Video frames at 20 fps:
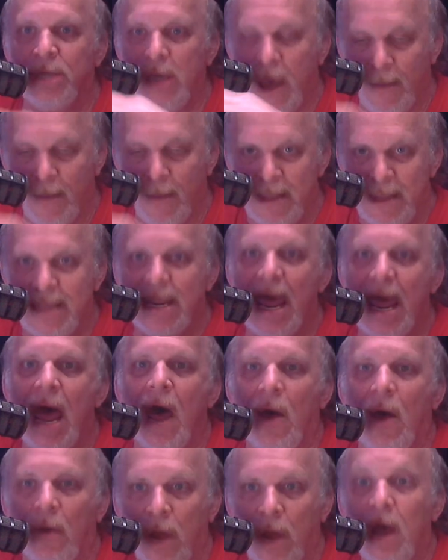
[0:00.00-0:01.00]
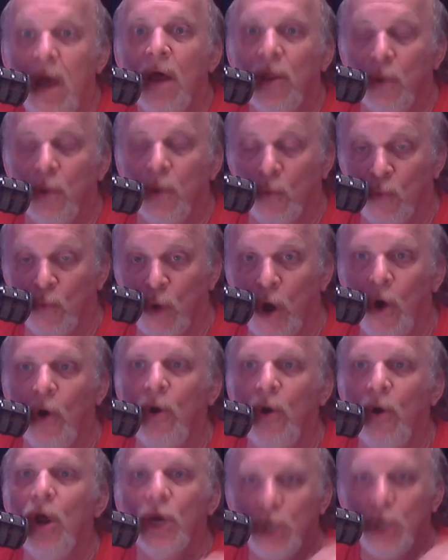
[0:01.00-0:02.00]
up and down the
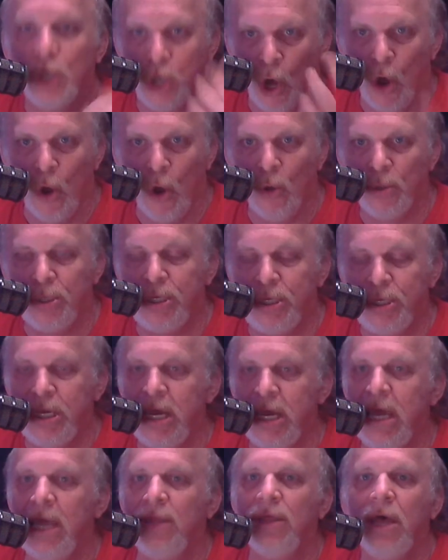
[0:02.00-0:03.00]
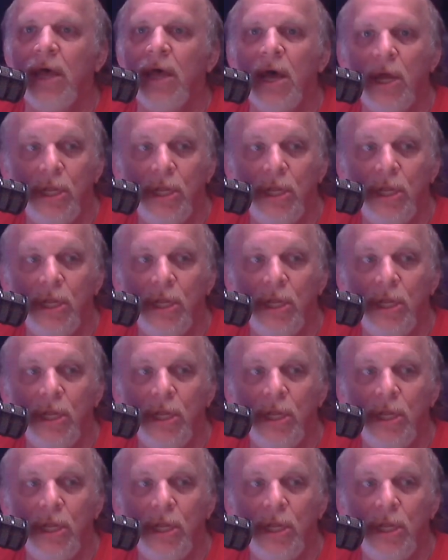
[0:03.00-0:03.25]
road, gold teeth.